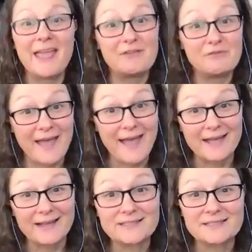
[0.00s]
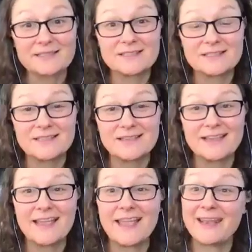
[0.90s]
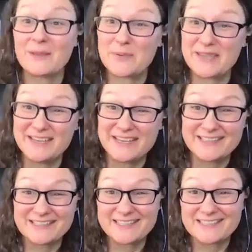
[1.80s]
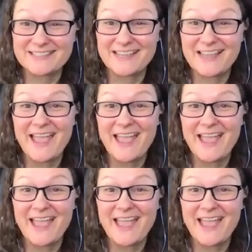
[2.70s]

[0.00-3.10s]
and facts and opinions.